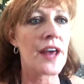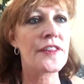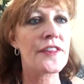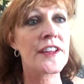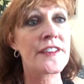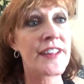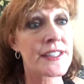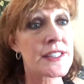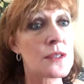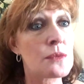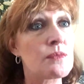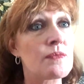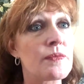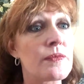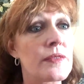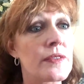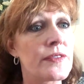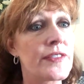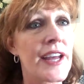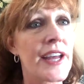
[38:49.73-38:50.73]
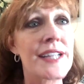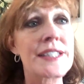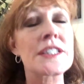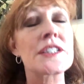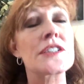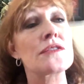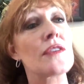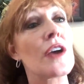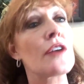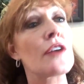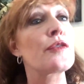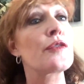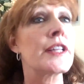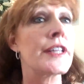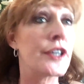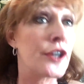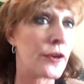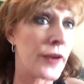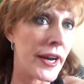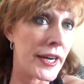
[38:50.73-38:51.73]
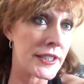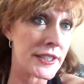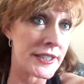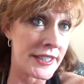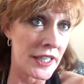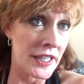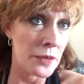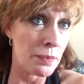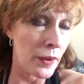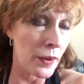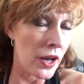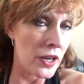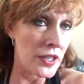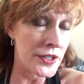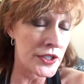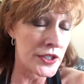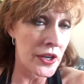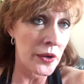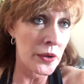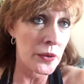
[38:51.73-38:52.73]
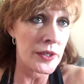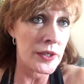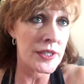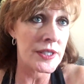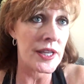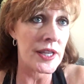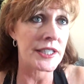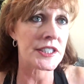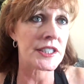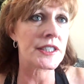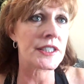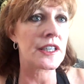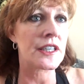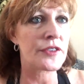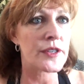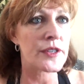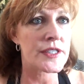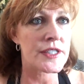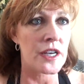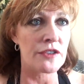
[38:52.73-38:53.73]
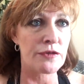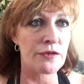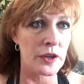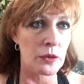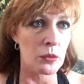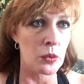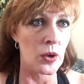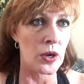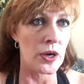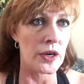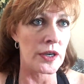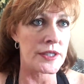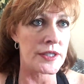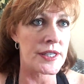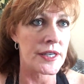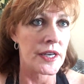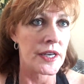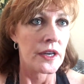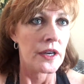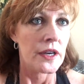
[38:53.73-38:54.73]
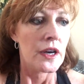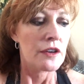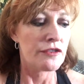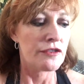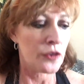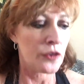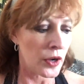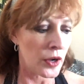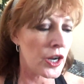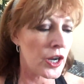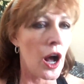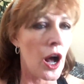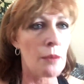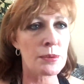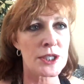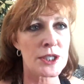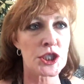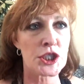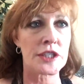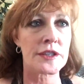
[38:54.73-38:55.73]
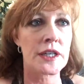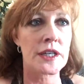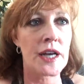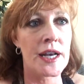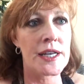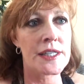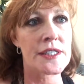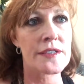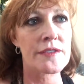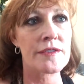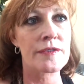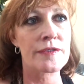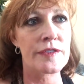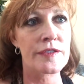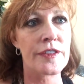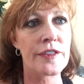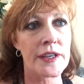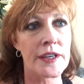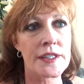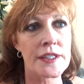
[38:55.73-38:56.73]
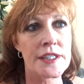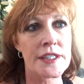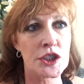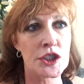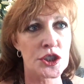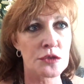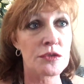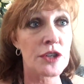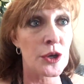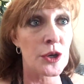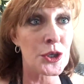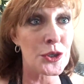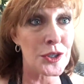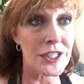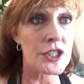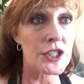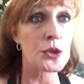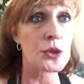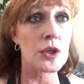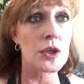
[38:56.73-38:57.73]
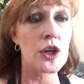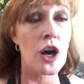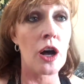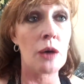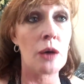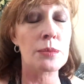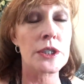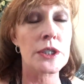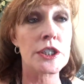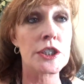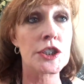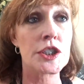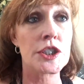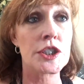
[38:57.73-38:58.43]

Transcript: think that's a really great tip also, is like to give yourself rewards for accomplishing the kinds of things that you know you need to accomplish.